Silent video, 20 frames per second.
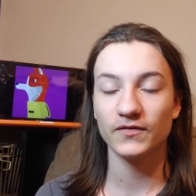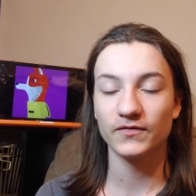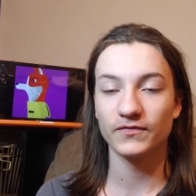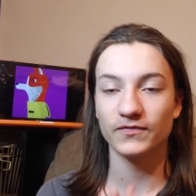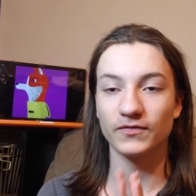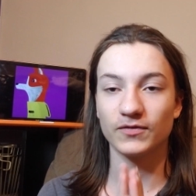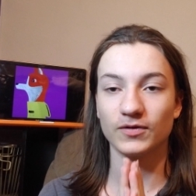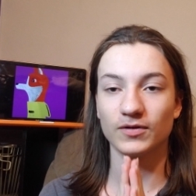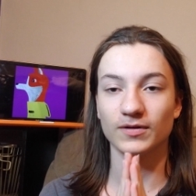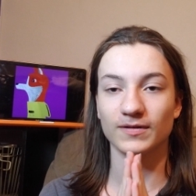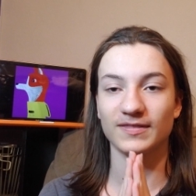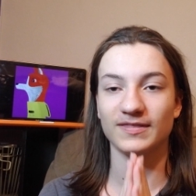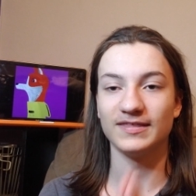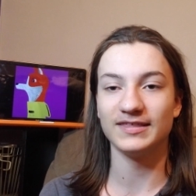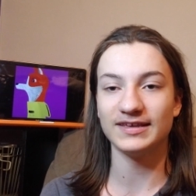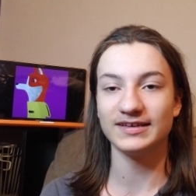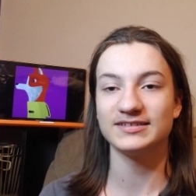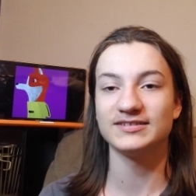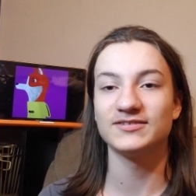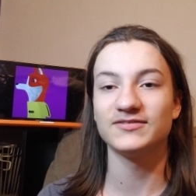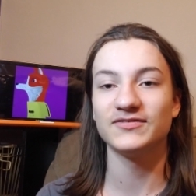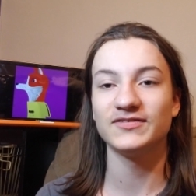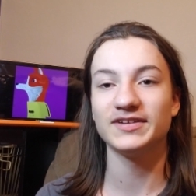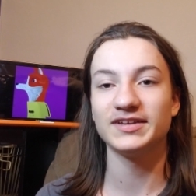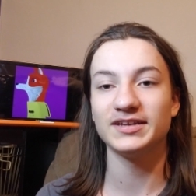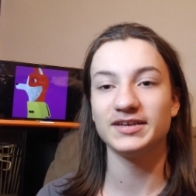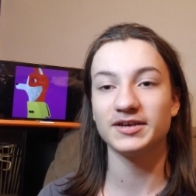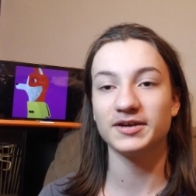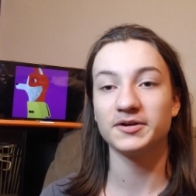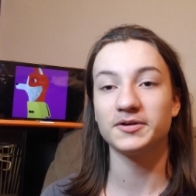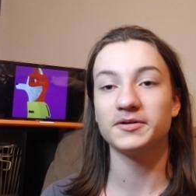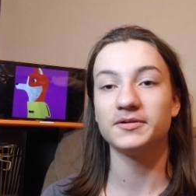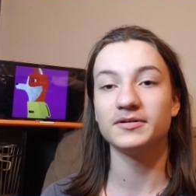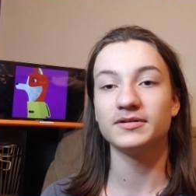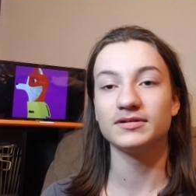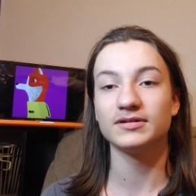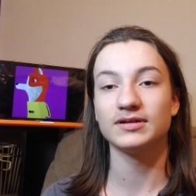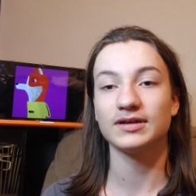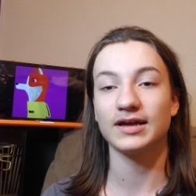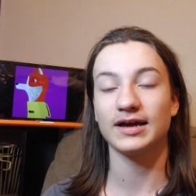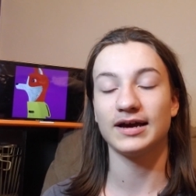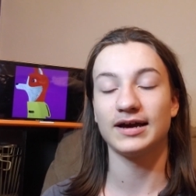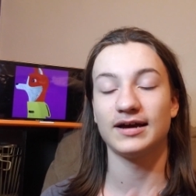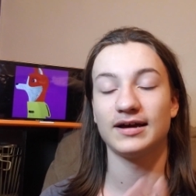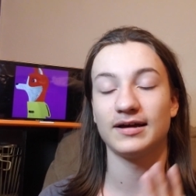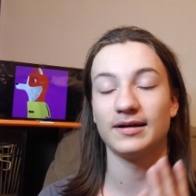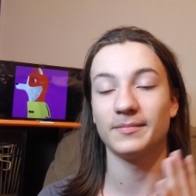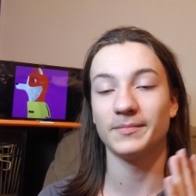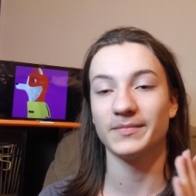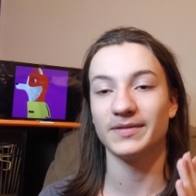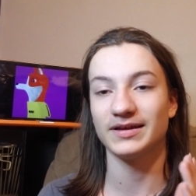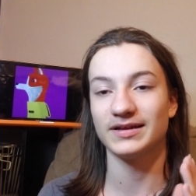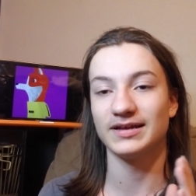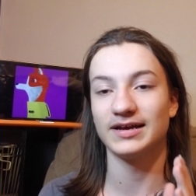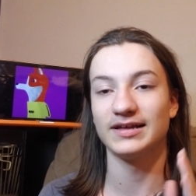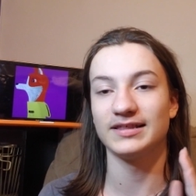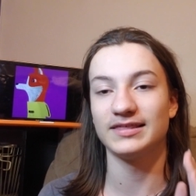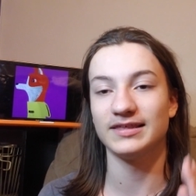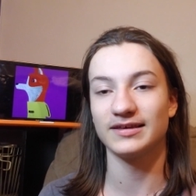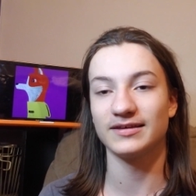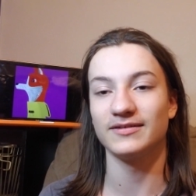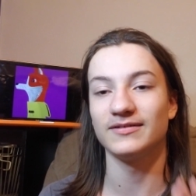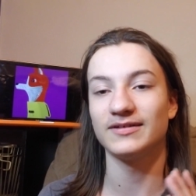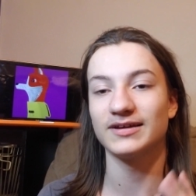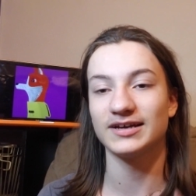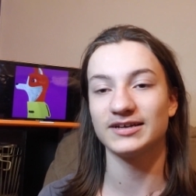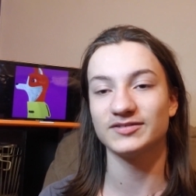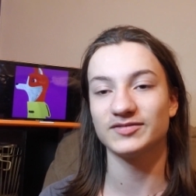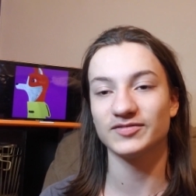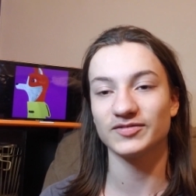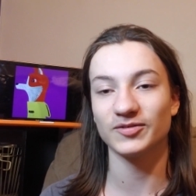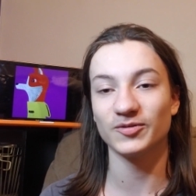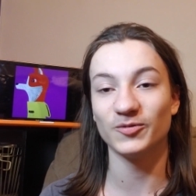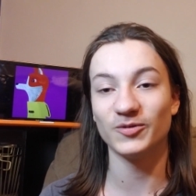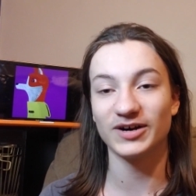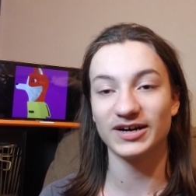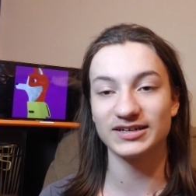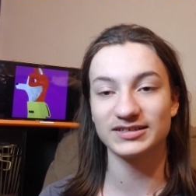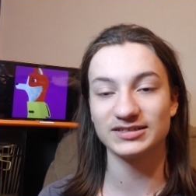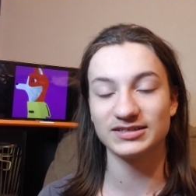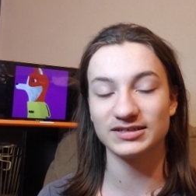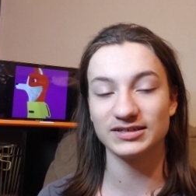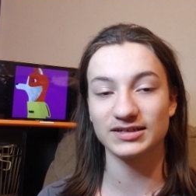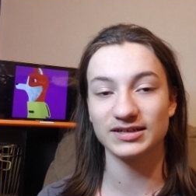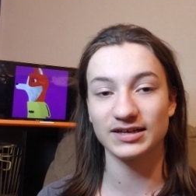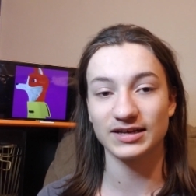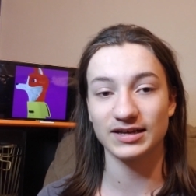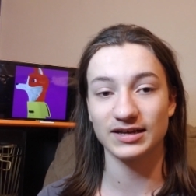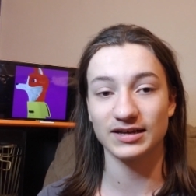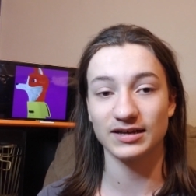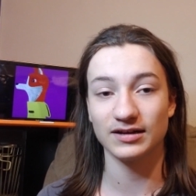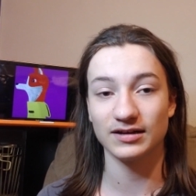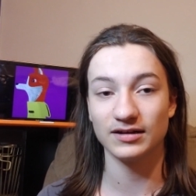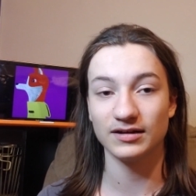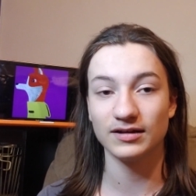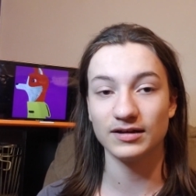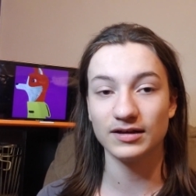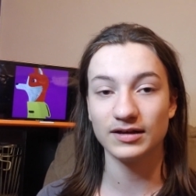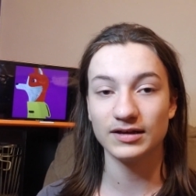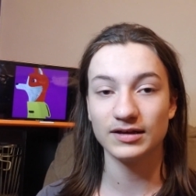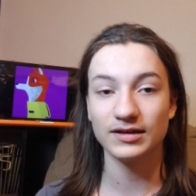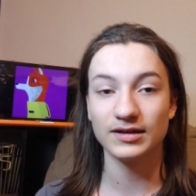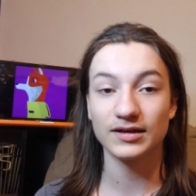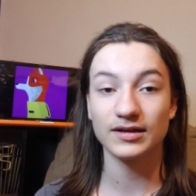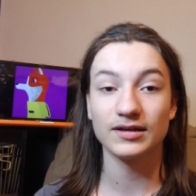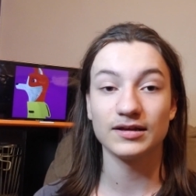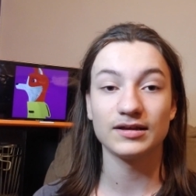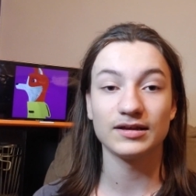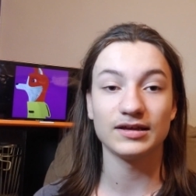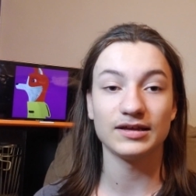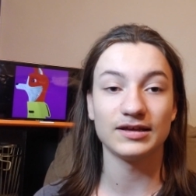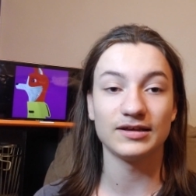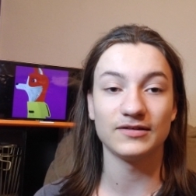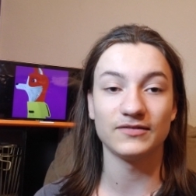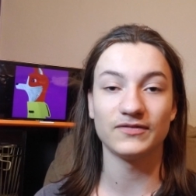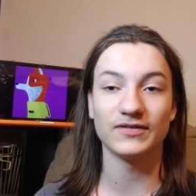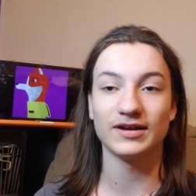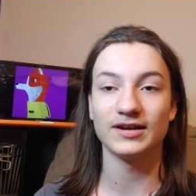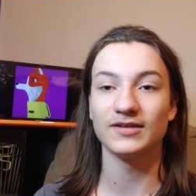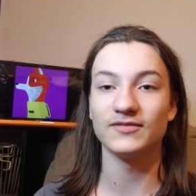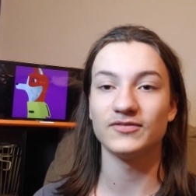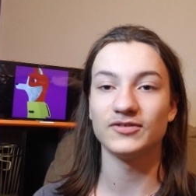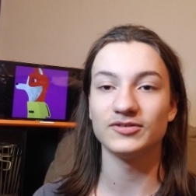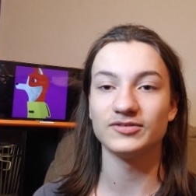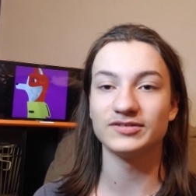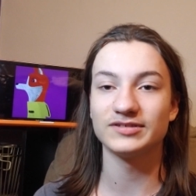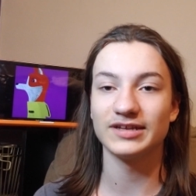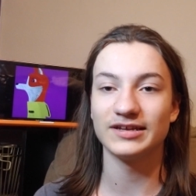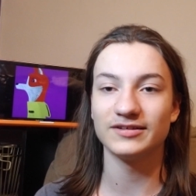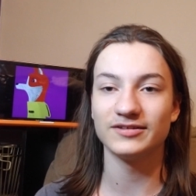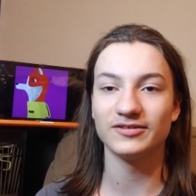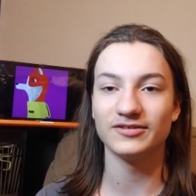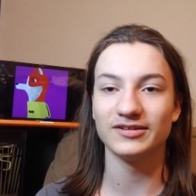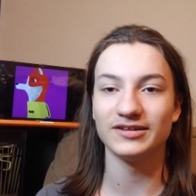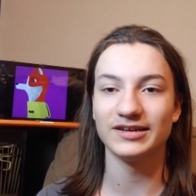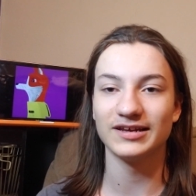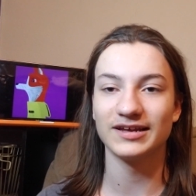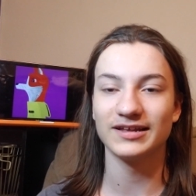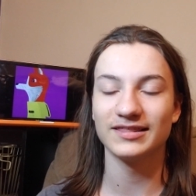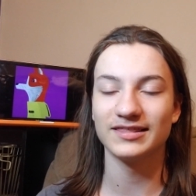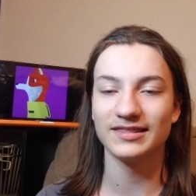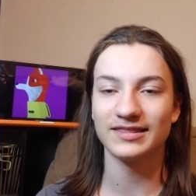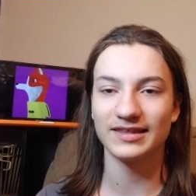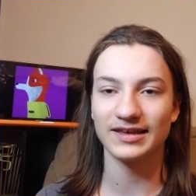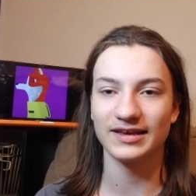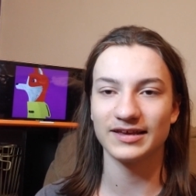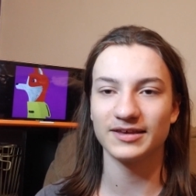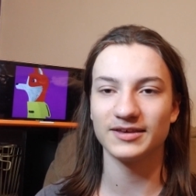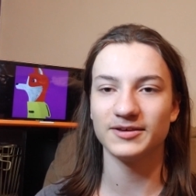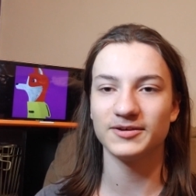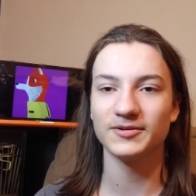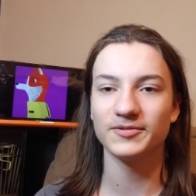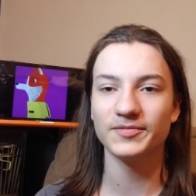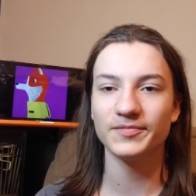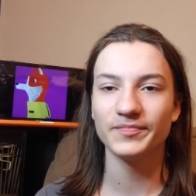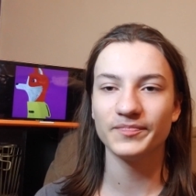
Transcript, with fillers: for this video. Um, I thank you guys for watching and if any of you stayed to the end, thank you.